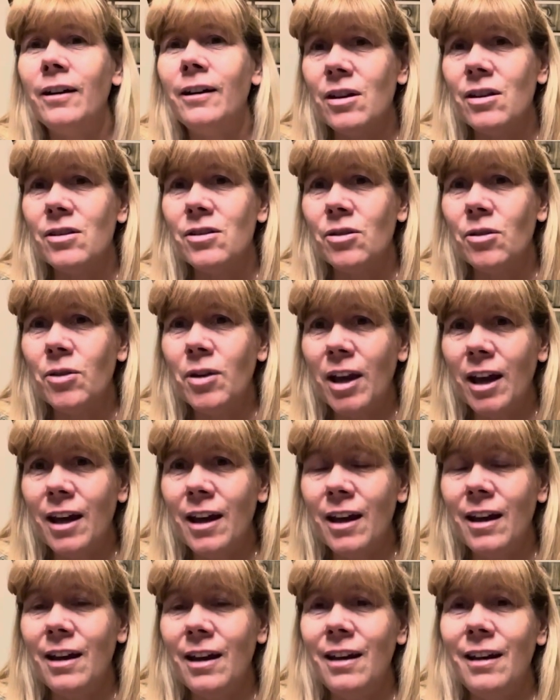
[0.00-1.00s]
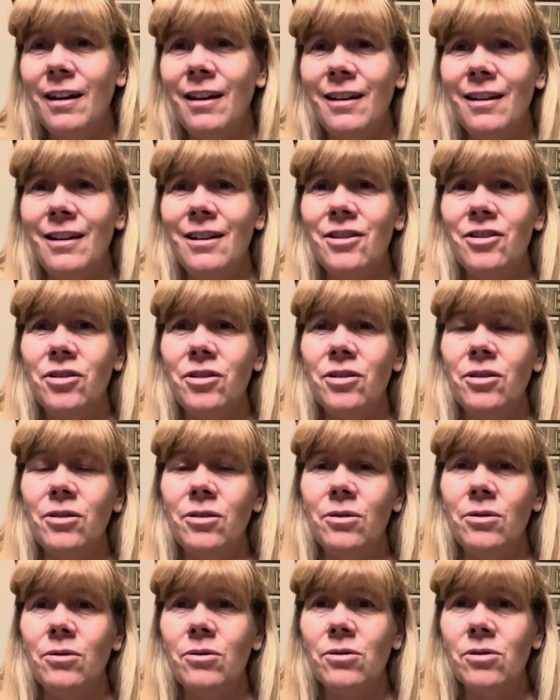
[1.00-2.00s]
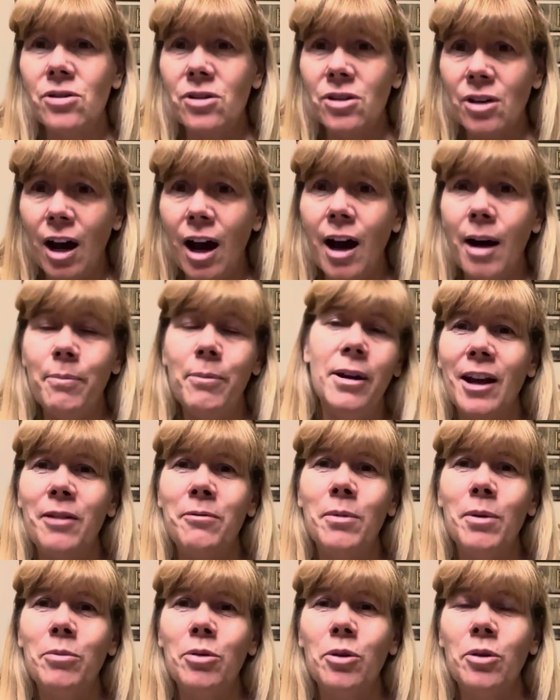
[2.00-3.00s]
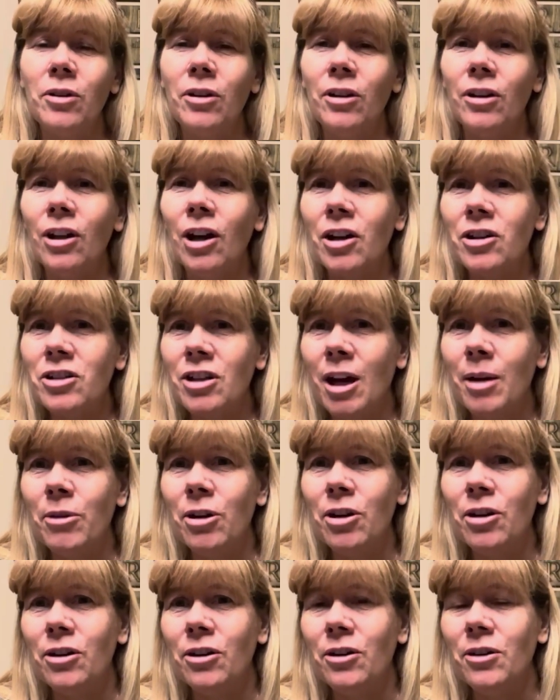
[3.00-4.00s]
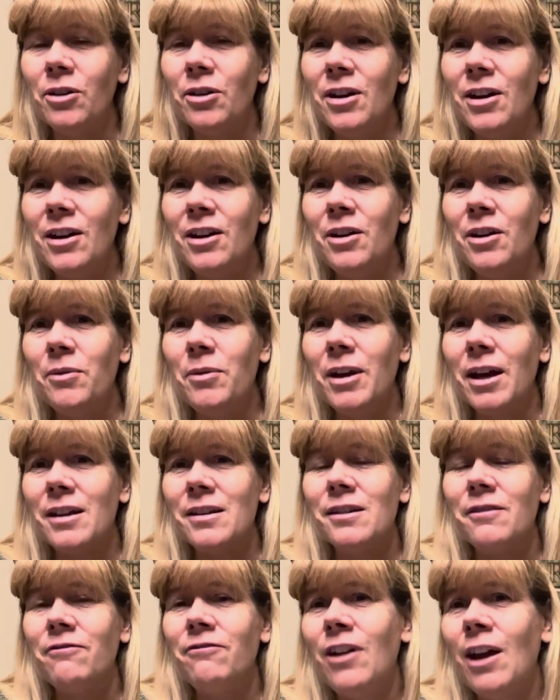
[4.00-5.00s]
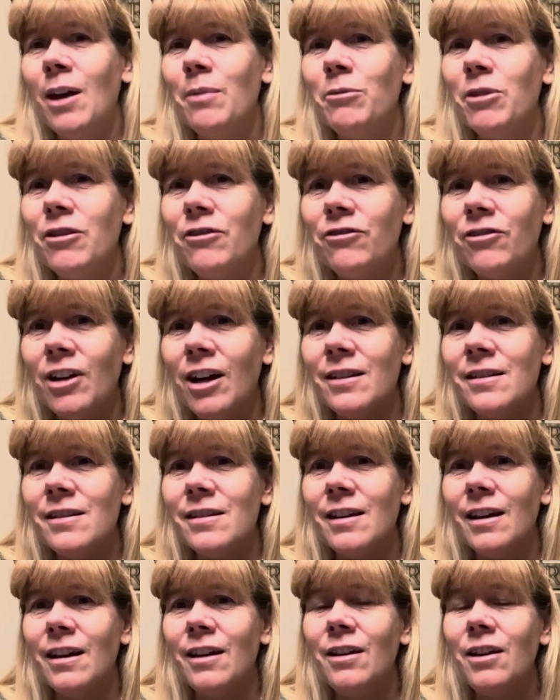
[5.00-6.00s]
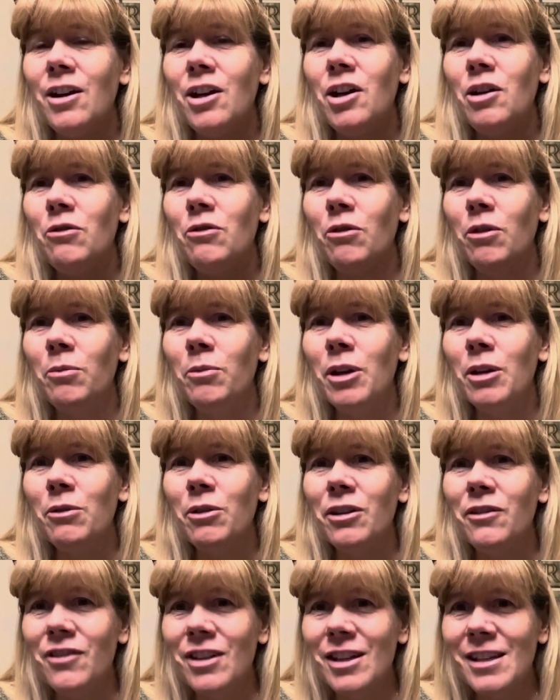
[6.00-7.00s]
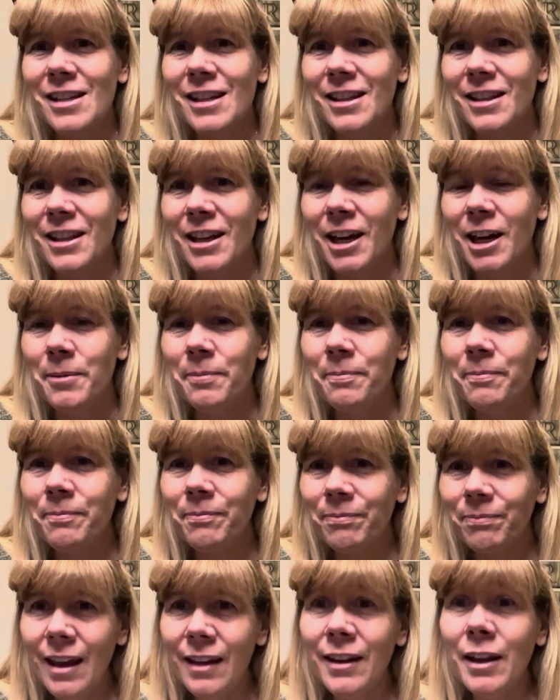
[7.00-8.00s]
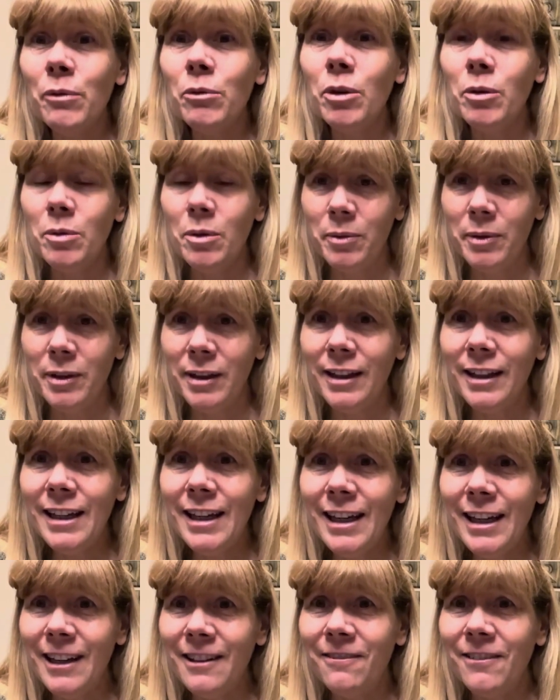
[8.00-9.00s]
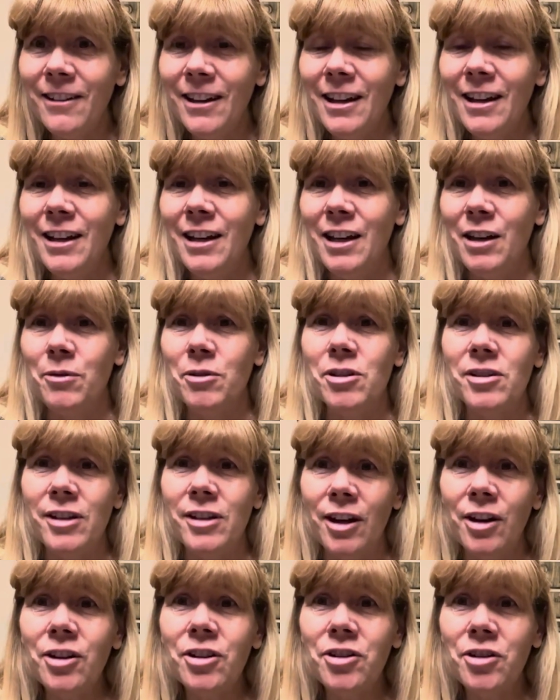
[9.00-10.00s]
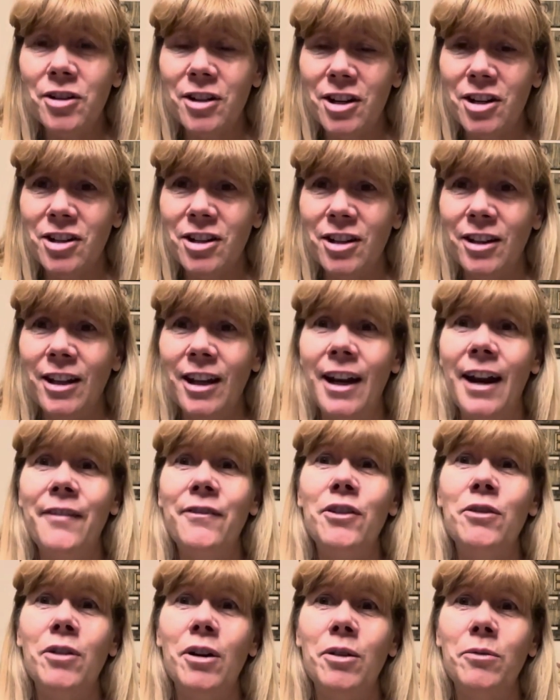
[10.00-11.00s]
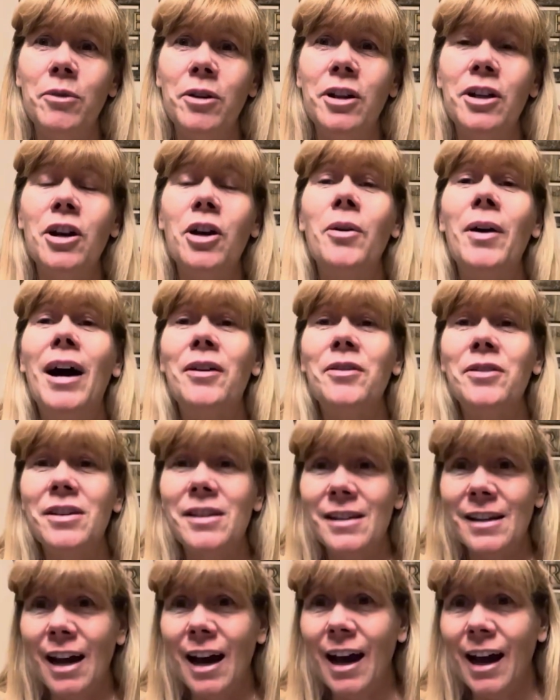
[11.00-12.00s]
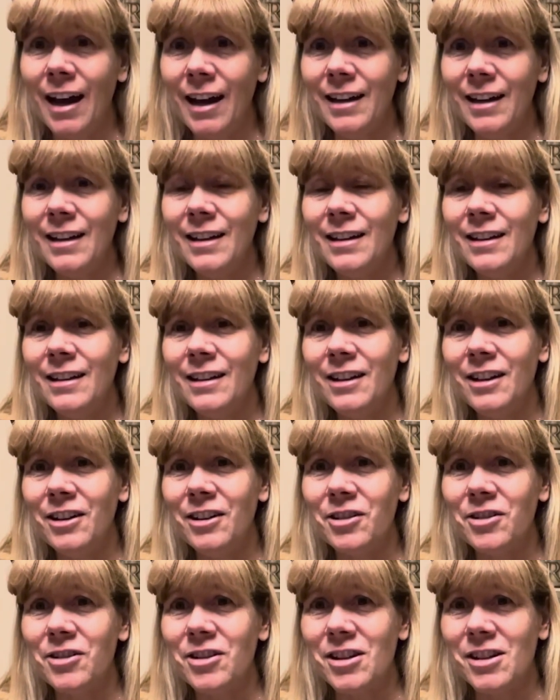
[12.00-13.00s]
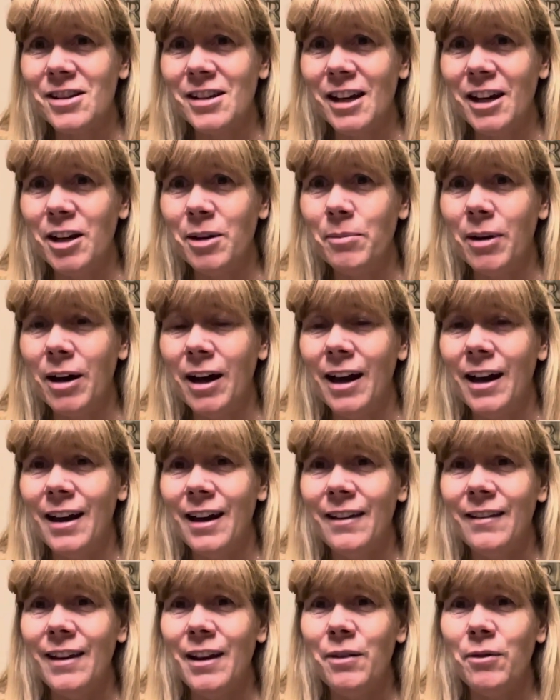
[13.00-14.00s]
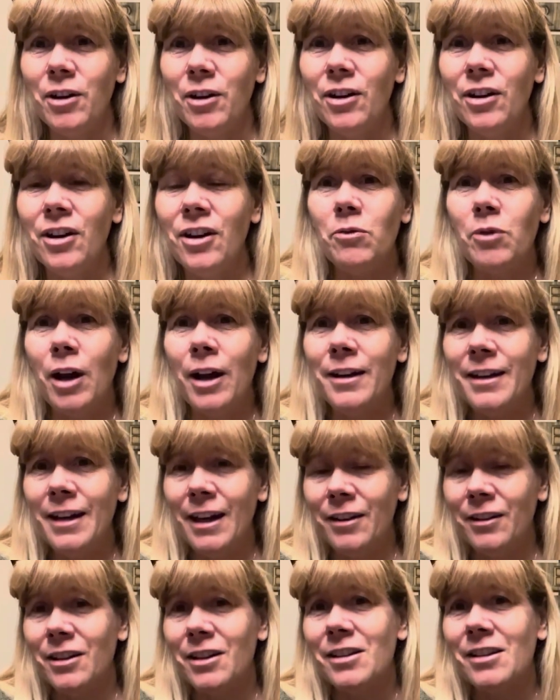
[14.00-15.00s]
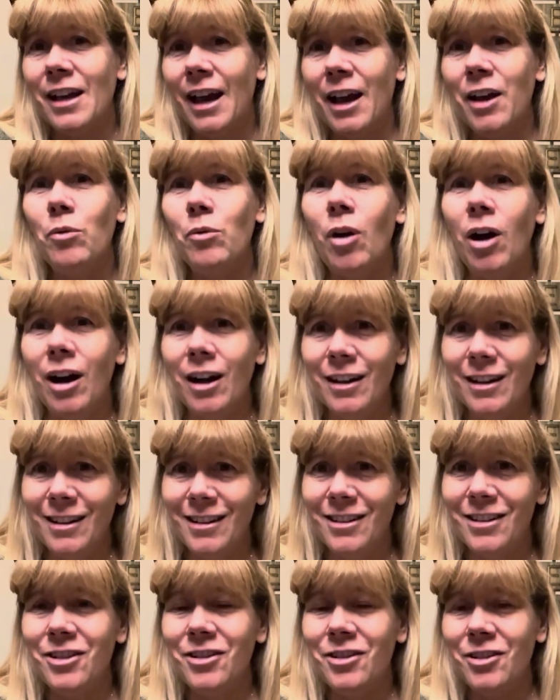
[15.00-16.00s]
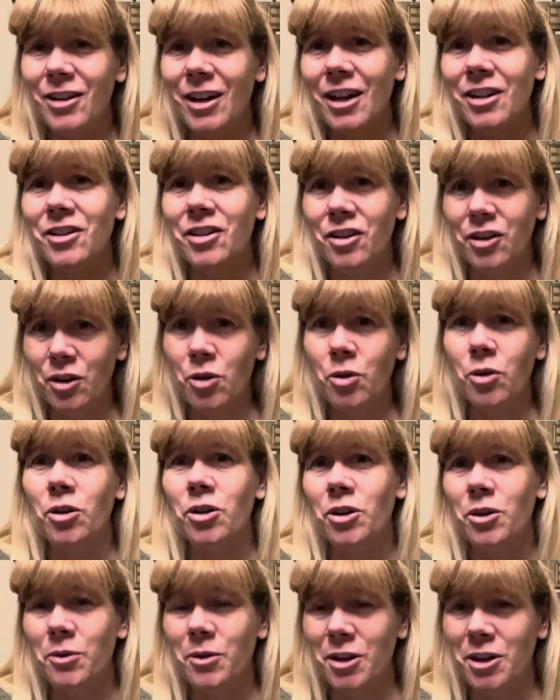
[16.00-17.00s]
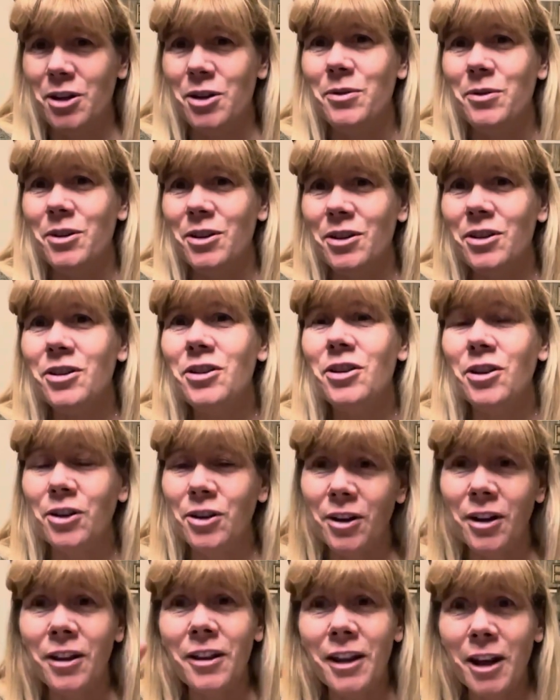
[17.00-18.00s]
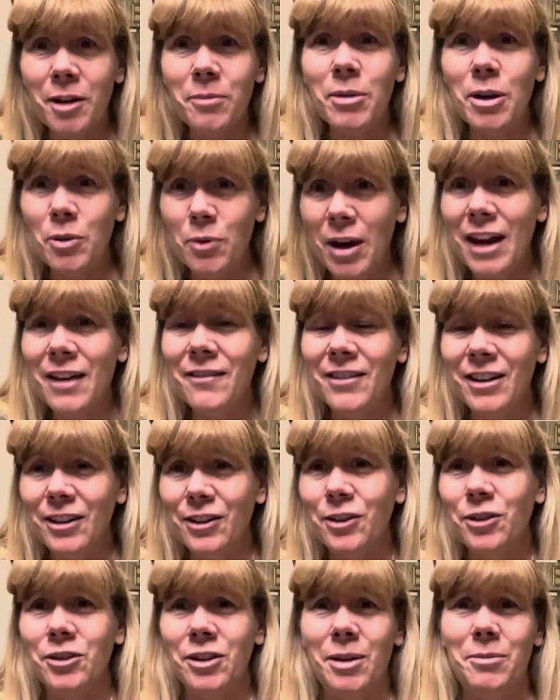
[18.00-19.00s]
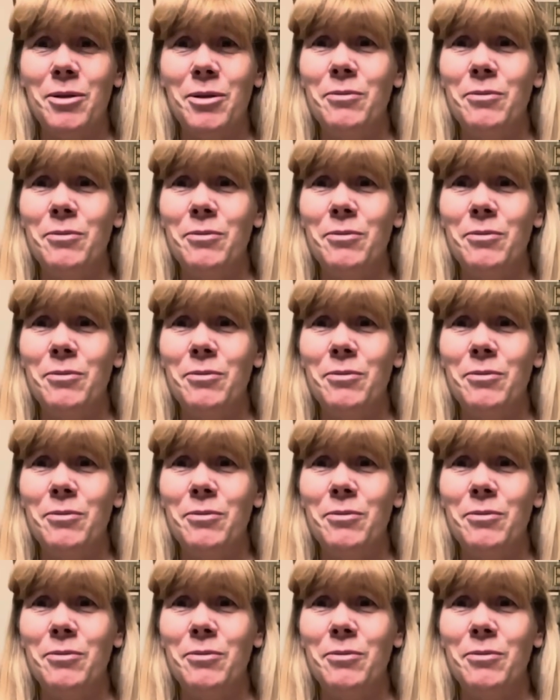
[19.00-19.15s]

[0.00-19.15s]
It's okay to stop. I remember a long time ago, we had some family friends that when we would visit them and then when we would leave, it was their tradition that everyone would go outside you know, to say goodbye. And they would run down the sidewalk until you got to the corner where you would turn and they'd be waving the whole time.